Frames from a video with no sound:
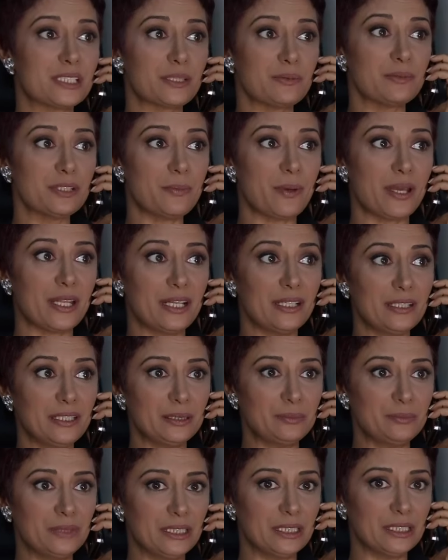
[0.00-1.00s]
I'm going to
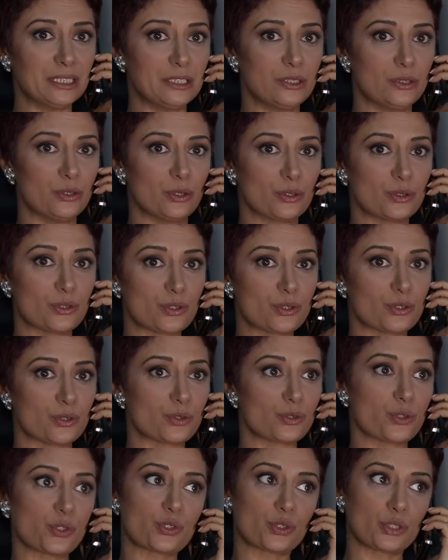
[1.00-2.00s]
Perihan's
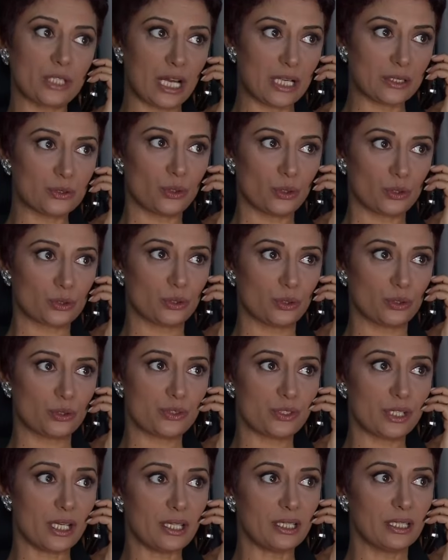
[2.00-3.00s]
house. The children will
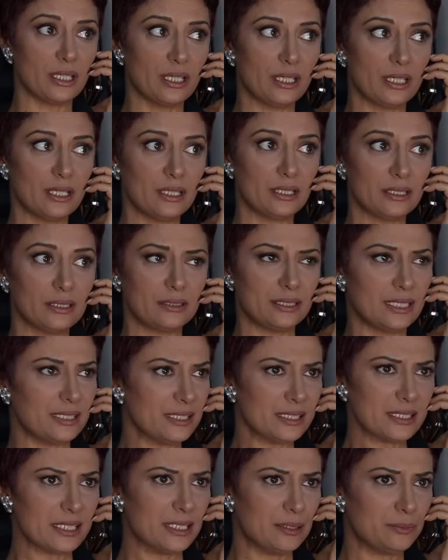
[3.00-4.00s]
be there. What's the
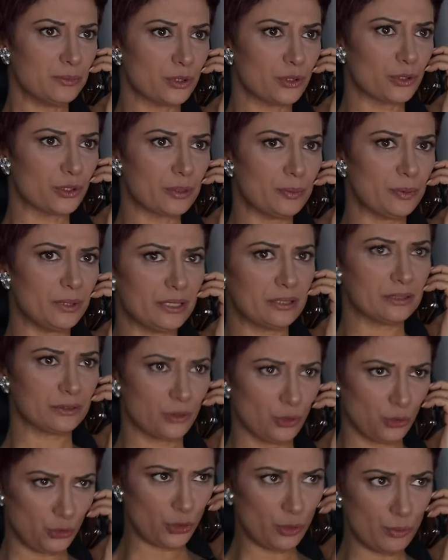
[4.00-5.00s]
plan? Were we supposed
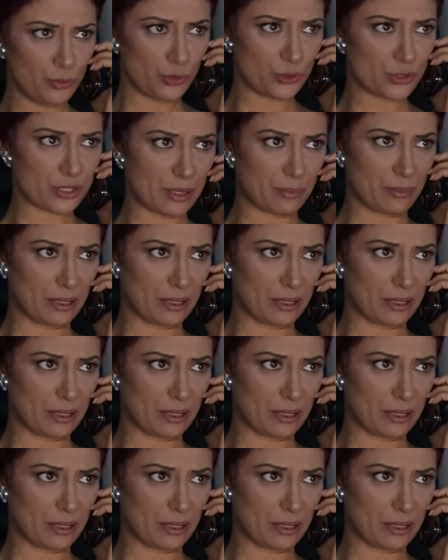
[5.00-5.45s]
to be returning